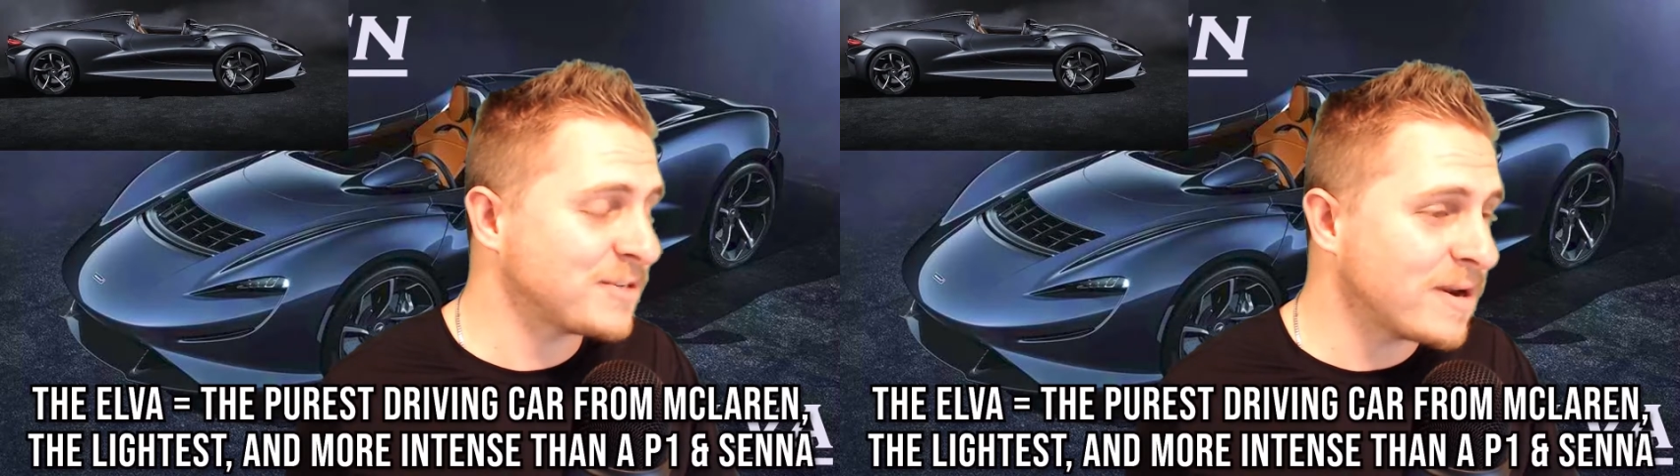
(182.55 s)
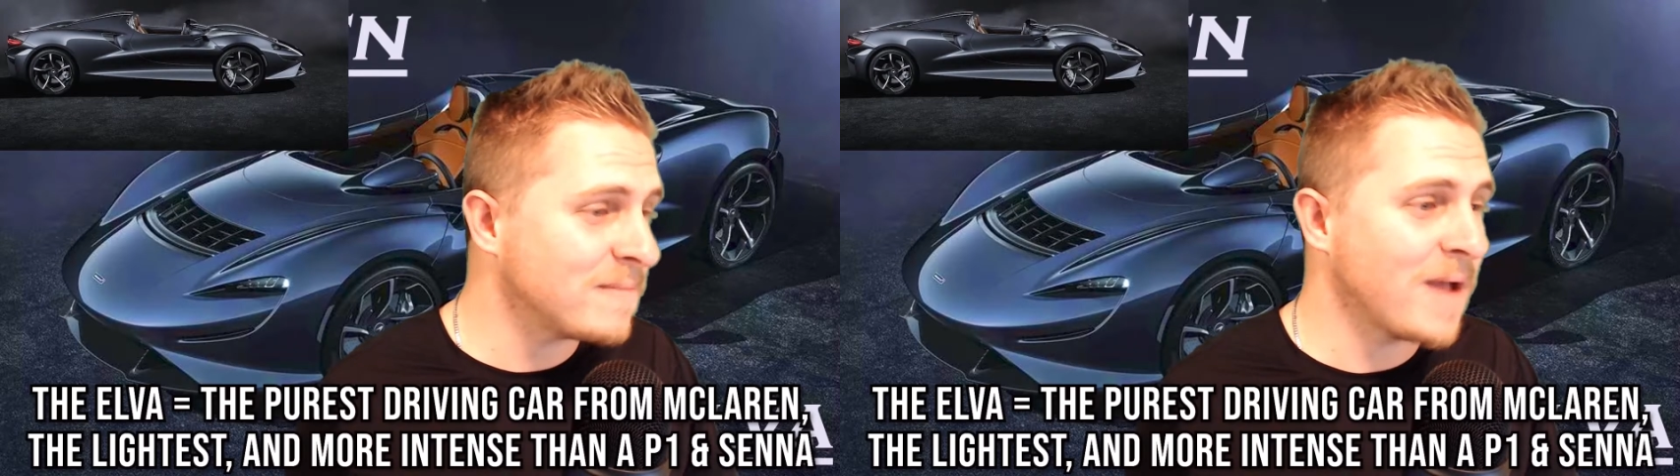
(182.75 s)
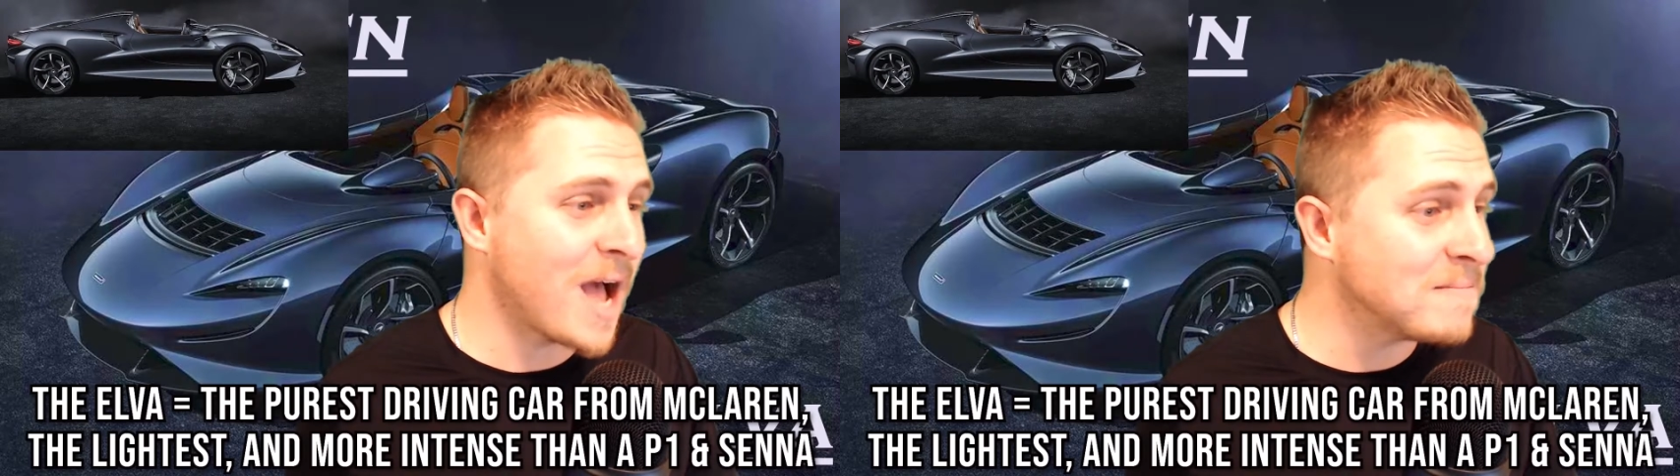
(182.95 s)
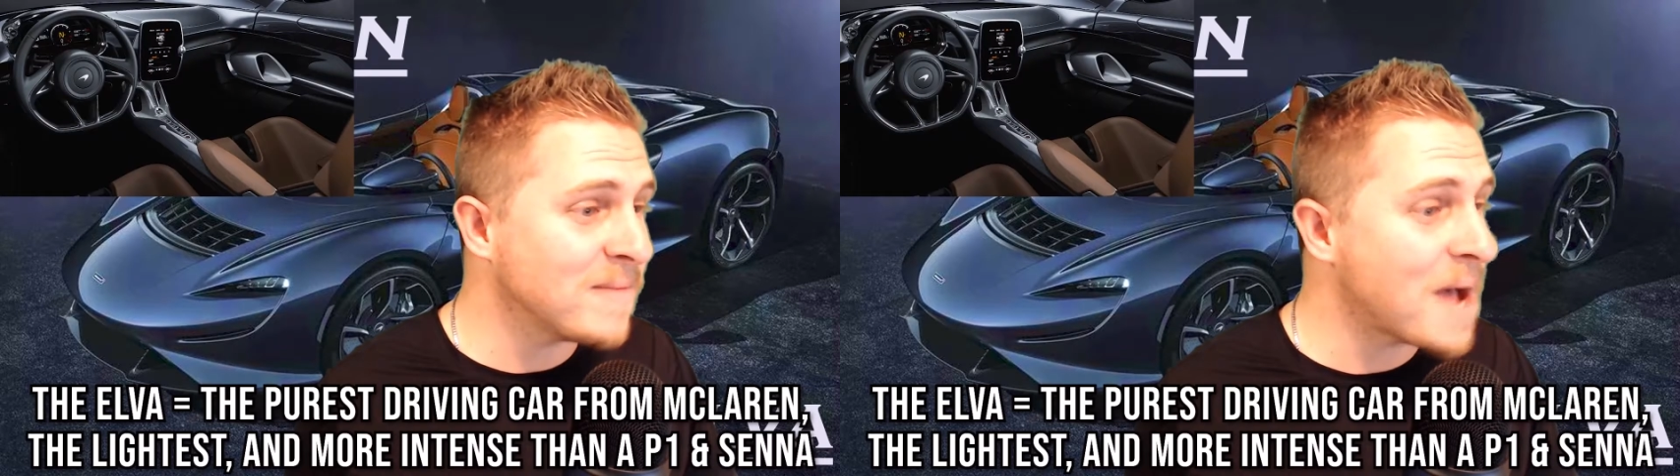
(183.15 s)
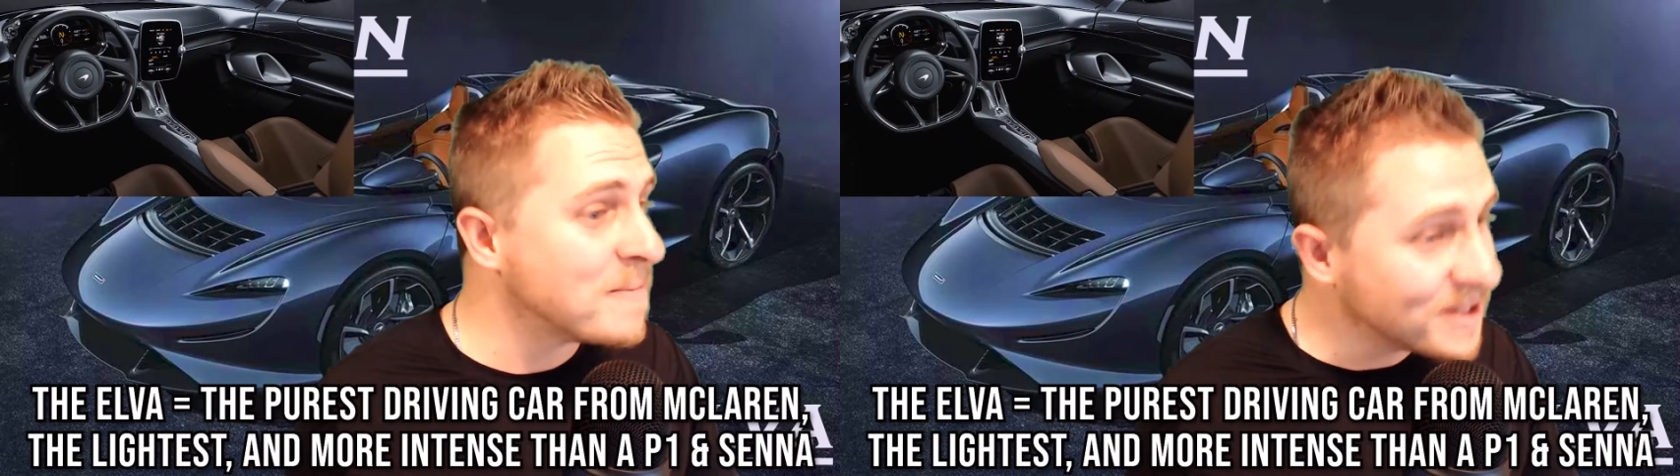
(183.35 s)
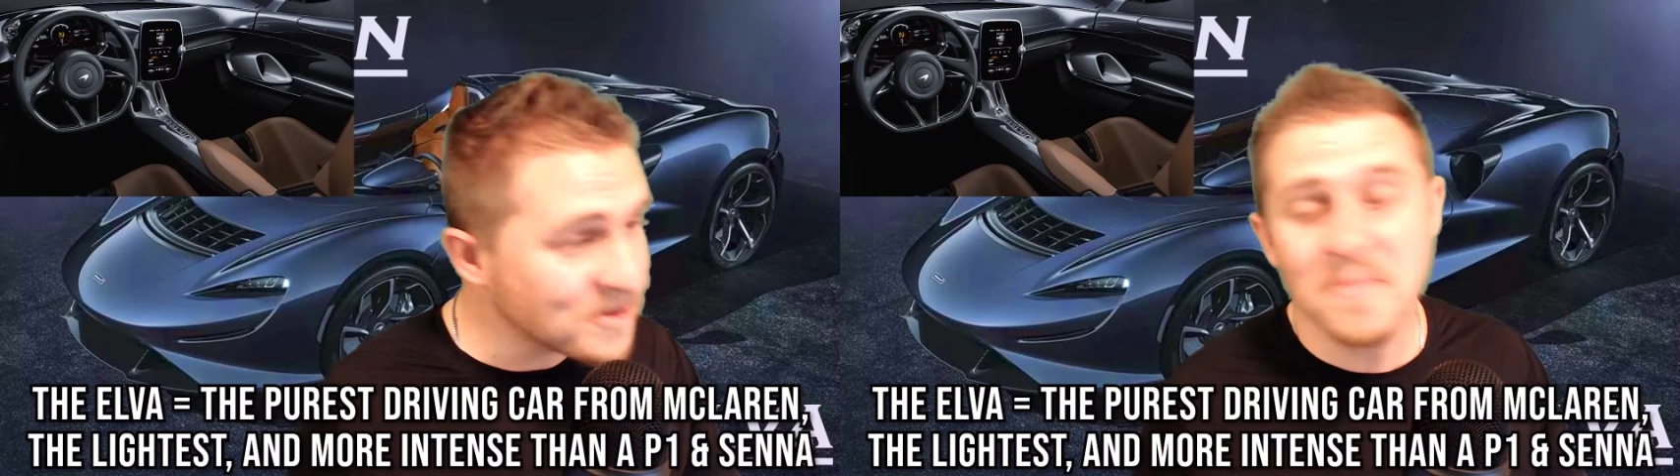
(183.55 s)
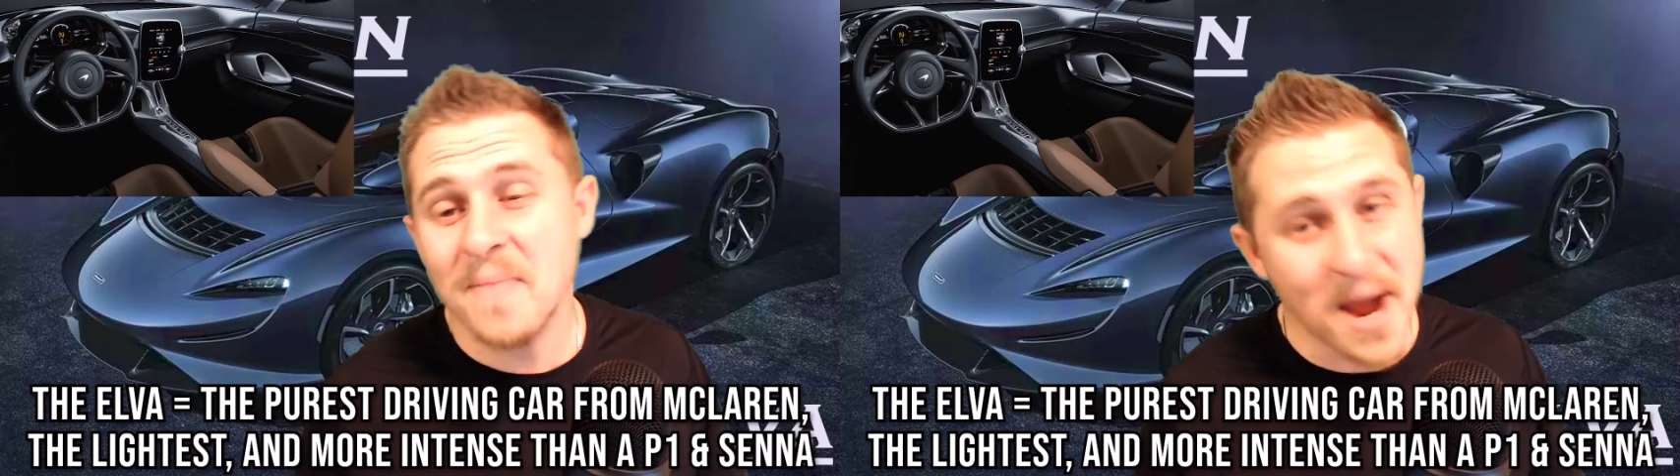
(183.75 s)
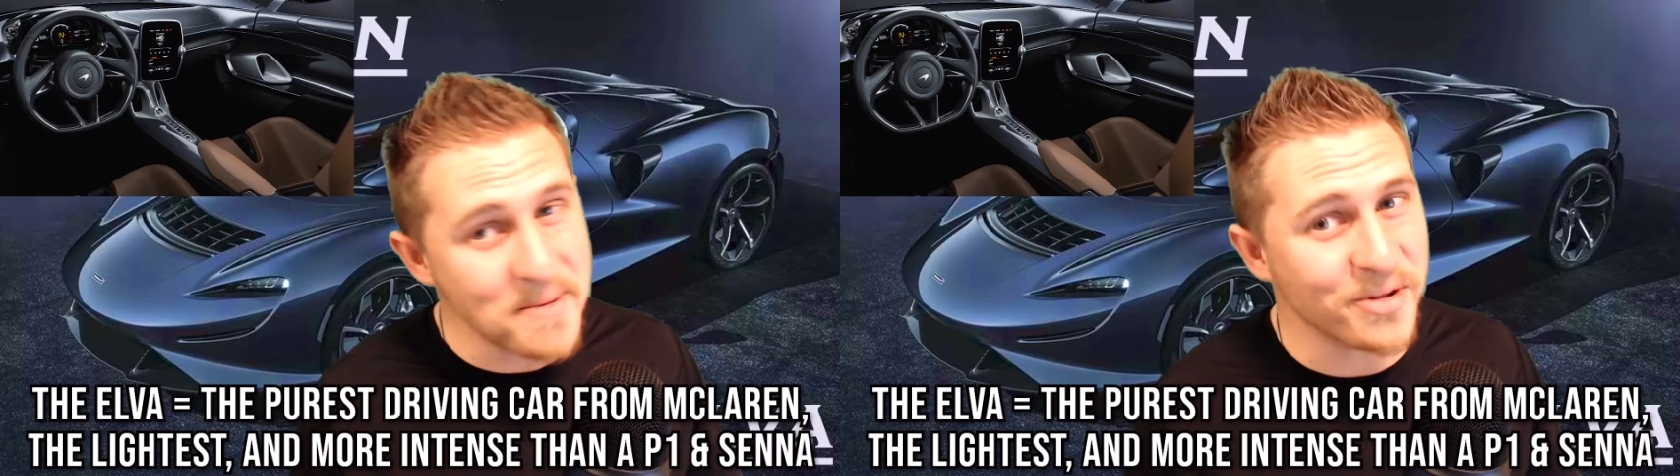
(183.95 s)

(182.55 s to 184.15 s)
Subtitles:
but I'm a little mind blown